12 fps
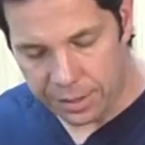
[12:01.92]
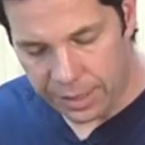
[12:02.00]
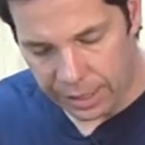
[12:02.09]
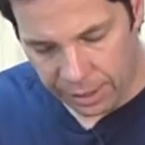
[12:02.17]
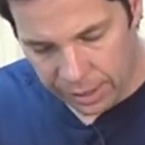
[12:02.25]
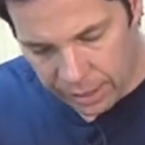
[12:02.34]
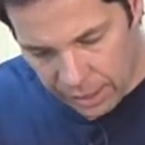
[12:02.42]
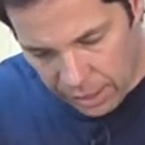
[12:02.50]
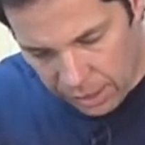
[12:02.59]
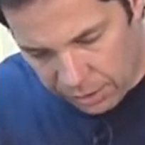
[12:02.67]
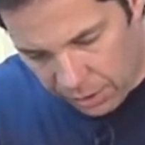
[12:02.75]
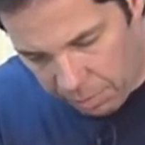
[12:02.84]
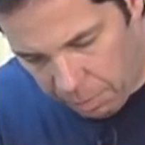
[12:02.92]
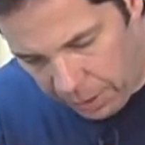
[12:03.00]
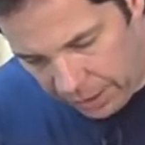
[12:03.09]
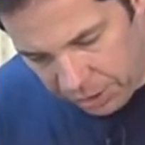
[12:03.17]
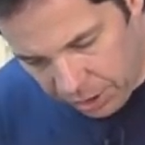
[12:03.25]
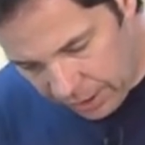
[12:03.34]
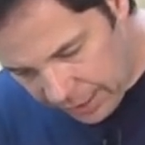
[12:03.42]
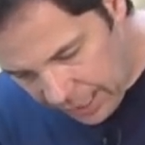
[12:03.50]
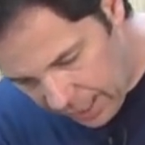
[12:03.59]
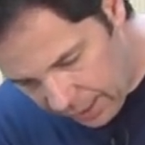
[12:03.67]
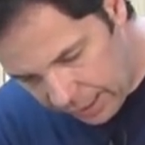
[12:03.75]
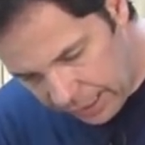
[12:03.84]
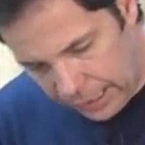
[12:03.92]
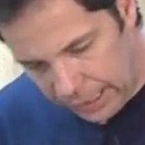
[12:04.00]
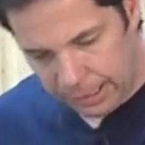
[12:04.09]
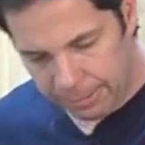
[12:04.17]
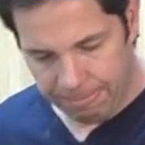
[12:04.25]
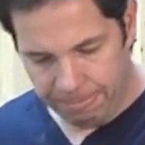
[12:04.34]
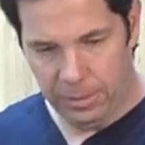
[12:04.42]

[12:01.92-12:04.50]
steer it. So I pinch it down here